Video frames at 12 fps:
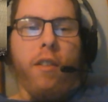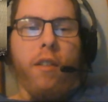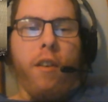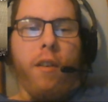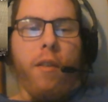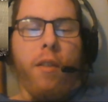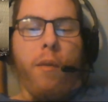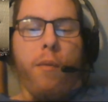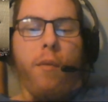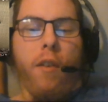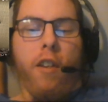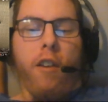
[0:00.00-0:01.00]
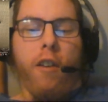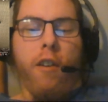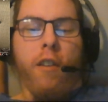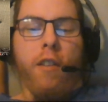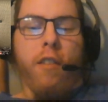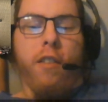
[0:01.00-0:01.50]
uh, the
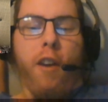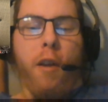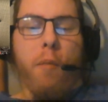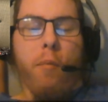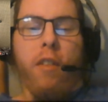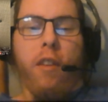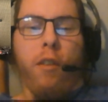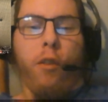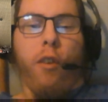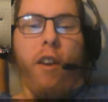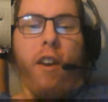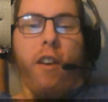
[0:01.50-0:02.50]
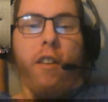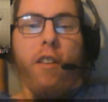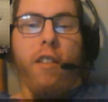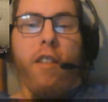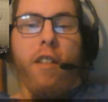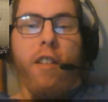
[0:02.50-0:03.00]
funnier type diss track.
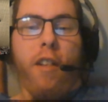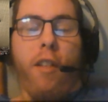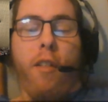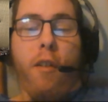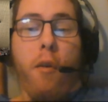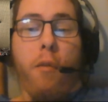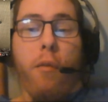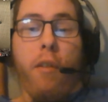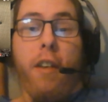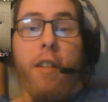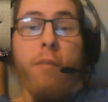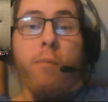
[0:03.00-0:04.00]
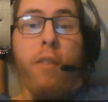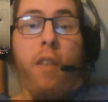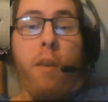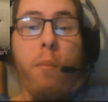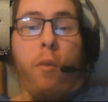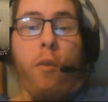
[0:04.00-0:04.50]
I hopefully
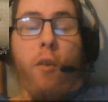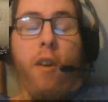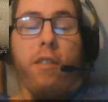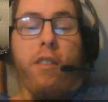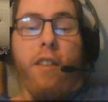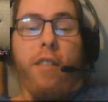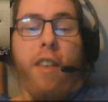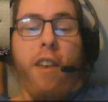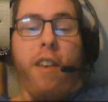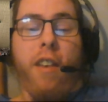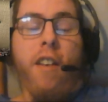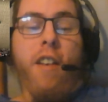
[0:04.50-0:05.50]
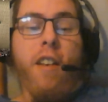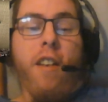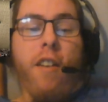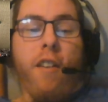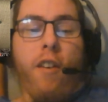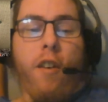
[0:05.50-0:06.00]
I'm correct on that.
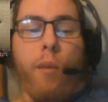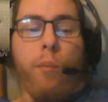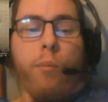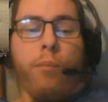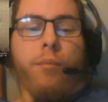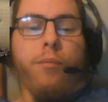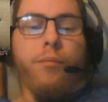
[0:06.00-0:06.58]
Um,